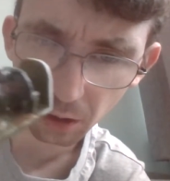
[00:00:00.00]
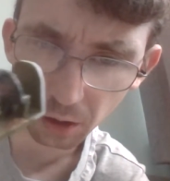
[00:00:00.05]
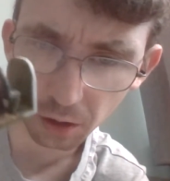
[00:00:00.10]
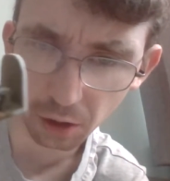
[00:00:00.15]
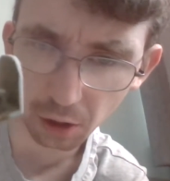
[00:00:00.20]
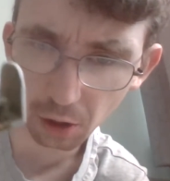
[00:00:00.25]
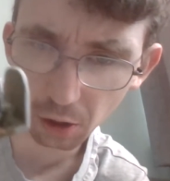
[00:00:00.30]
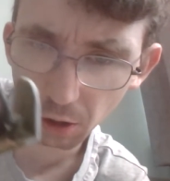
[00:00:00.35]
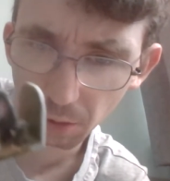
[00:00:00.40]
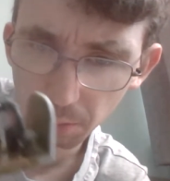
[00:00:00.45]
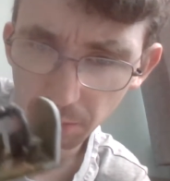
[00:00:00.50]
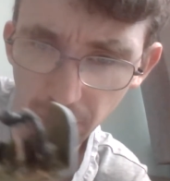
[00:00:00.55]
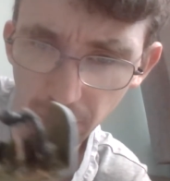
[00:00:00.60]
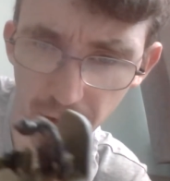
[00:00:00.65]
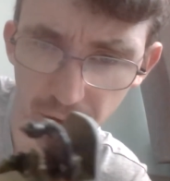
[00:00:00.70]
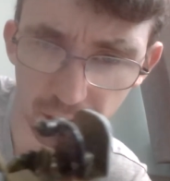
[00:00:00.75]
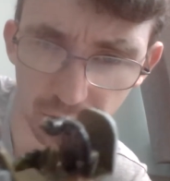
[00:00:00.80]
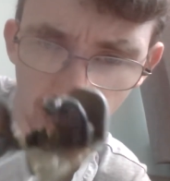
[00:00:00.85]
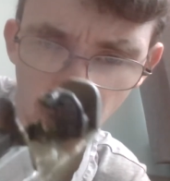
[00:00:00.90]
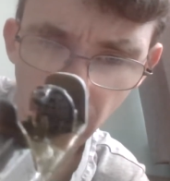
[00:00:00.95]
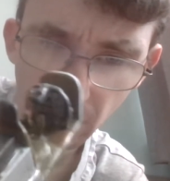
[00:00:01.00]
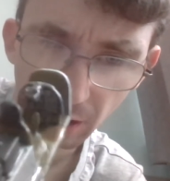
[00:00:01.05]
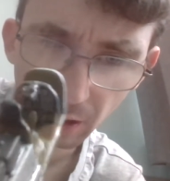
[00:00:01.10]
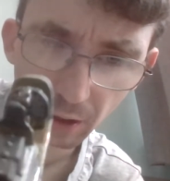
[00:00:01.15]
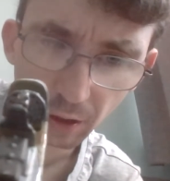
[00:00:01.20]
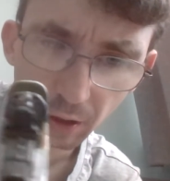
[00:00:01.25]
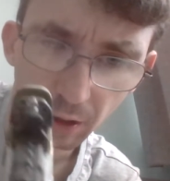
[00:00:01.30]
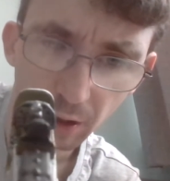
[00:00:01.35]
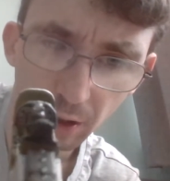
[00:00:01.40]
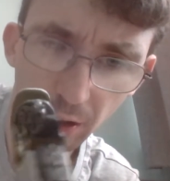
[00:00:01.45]
the cockpit seat,
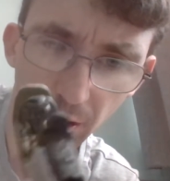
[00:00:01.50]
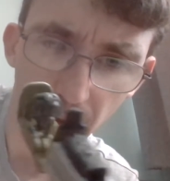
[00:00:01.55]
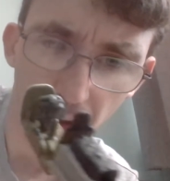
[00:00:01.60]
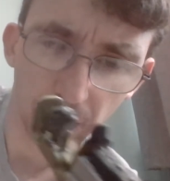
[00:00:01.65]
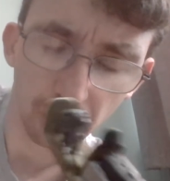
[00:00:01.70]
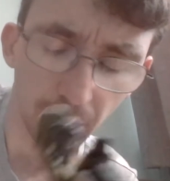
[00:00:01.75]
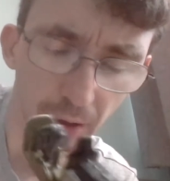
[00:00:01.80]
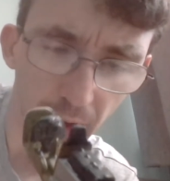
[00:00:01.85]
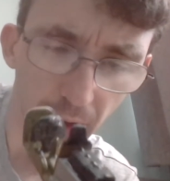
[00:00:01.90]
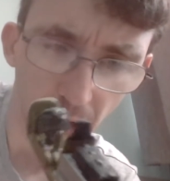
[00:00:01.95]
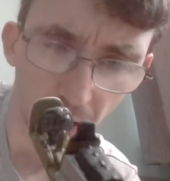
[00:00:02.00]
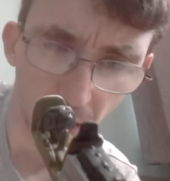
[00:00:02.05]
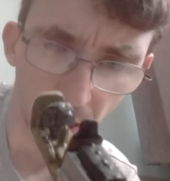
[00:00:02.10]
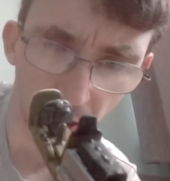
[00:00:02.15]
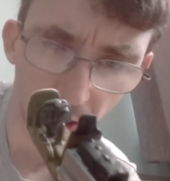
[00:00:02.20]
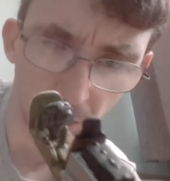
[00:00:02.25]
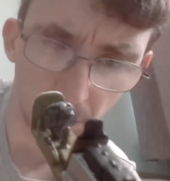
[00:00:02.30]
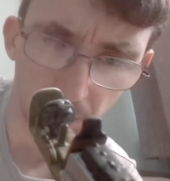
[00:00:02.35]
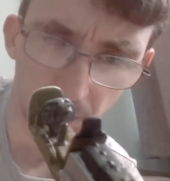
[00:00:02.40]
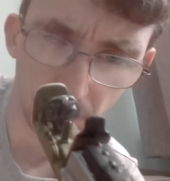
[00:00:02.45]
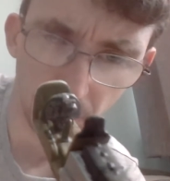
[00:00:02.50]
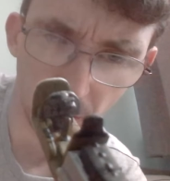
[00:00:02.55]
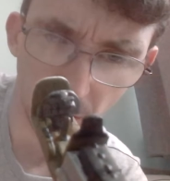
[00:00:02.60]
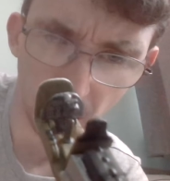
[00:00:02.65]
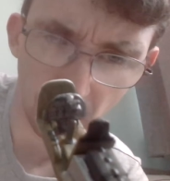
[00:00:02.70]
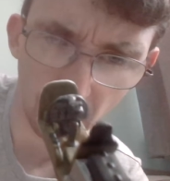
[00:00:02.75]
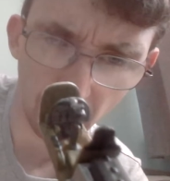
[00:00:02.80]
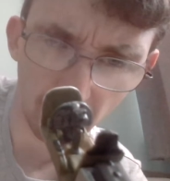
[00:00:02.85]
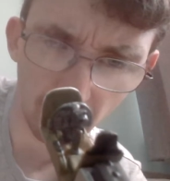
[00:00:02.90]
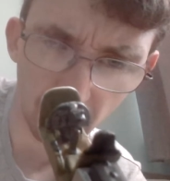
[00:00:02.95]
the
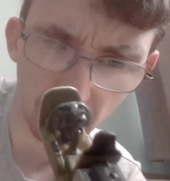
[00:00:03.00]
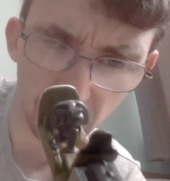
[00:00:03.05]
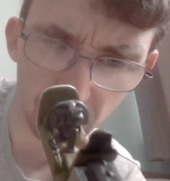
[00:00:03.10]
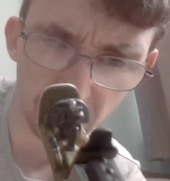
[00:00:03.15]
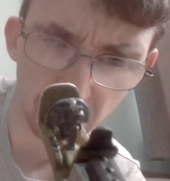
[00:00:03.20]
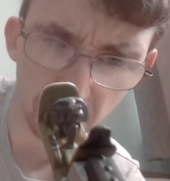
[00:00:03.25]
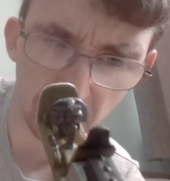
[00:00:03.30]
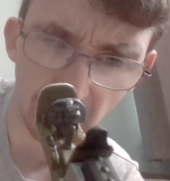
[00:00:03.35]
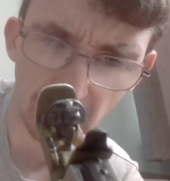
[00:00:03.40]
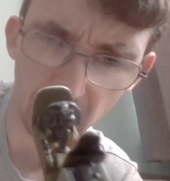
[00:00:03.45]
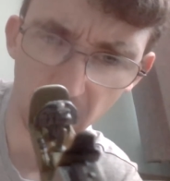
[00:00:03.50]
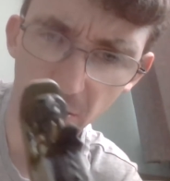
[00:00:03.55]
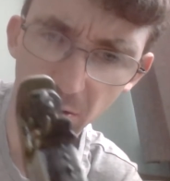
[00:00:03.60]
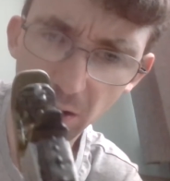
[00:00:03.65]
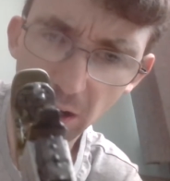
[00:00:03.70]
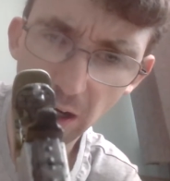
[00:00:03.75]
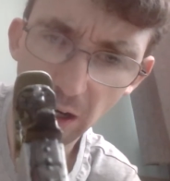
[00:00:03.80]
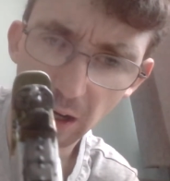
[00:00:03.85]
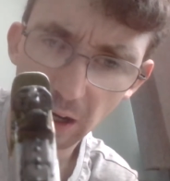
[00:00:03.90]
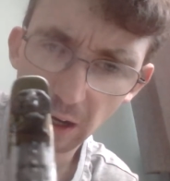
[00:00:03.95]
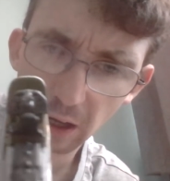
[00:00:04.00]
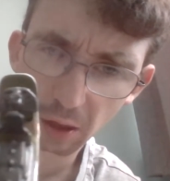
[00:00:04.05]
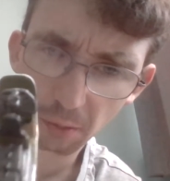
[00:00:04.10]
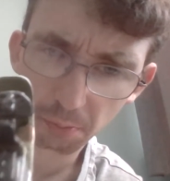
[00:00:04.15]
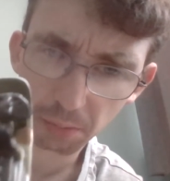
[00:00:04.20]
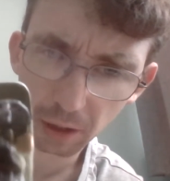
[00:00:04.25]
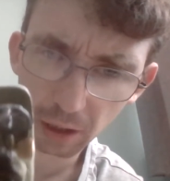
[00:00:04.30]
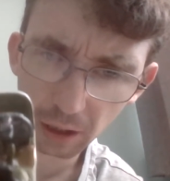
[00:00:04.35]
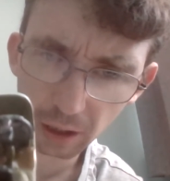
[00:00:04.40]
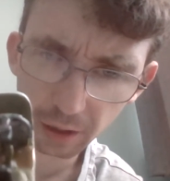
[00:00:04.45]
instrument panel and the
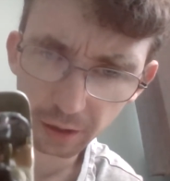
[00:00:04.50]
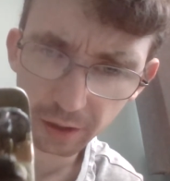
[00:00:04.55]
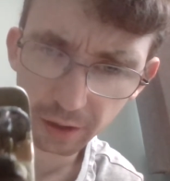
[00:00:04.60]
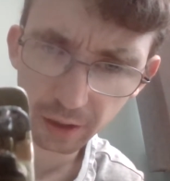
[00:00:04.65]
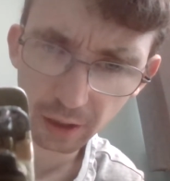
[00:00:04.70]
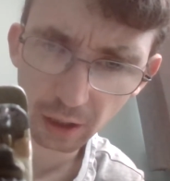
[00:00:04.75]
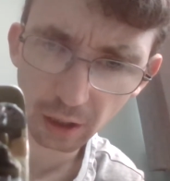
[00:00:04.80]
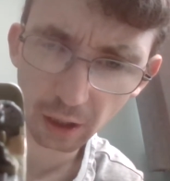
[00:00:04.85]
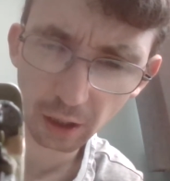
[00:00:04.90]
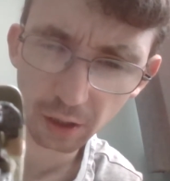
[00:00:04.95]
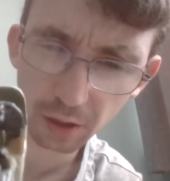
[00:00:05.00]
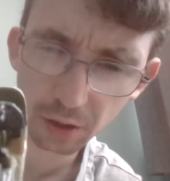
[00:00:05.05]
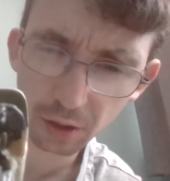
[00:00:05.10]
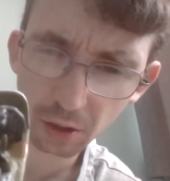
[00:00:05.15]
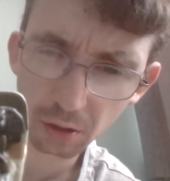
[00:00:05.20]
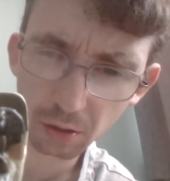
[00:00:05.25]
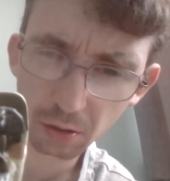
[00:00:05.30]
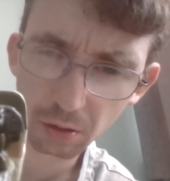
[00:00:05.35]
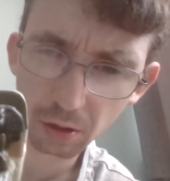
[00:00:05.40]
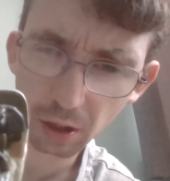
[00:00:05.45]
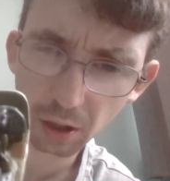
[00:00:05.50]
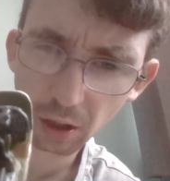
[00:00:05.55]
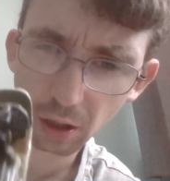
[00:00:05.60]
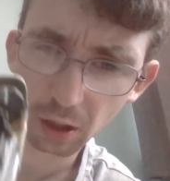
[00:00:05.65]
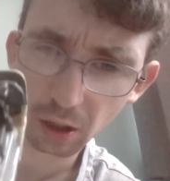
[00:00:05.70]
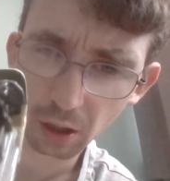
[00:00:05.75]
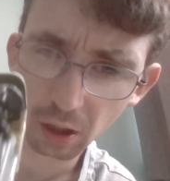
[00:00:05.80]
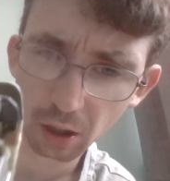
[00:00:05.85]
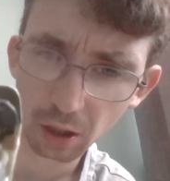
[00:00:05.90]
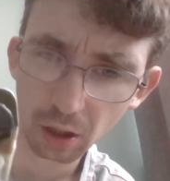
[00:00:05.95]
pilot seat into the
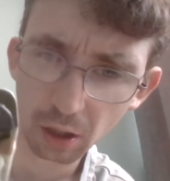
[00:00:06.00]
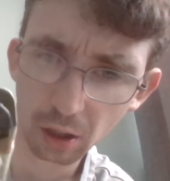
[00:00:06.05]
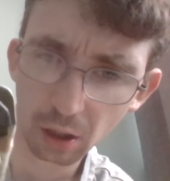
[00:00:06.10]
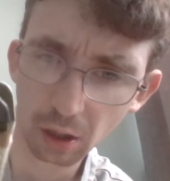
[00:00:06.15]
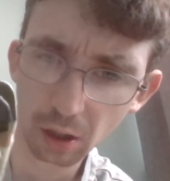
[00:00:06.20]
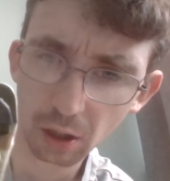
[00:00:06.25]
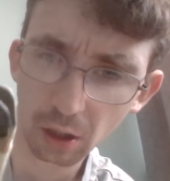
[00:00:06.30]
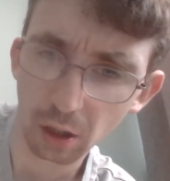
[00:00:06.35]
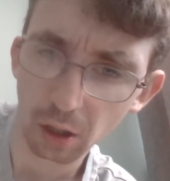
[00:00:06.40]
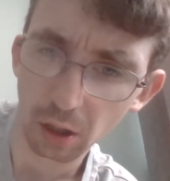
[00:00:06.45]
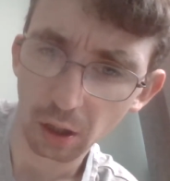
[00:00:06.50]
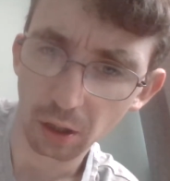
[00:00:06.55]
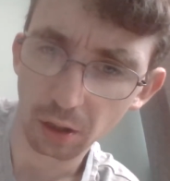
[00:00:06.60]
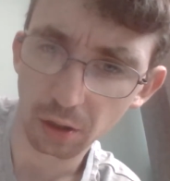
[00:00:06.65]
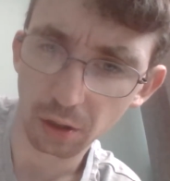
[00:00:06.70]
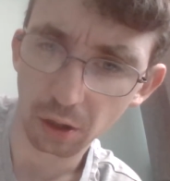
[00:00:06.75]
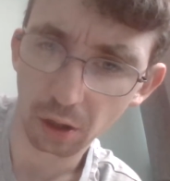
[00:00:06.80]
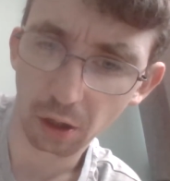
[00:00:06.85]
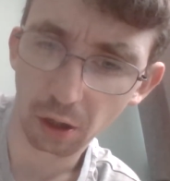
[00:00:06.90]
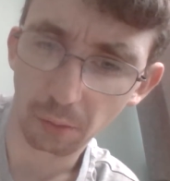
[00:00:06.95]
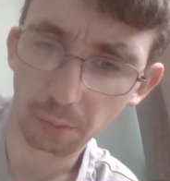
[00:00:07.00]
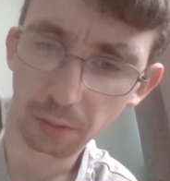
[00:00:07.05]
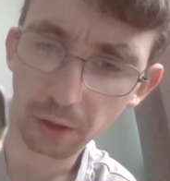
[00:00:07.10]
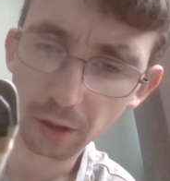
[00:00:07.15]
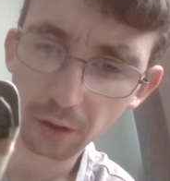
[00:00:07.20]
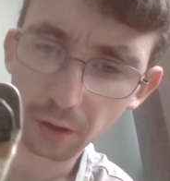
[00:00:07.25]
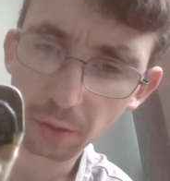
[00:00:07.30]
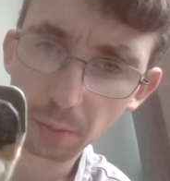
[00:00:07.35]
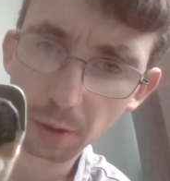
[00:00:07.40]
cockpit of the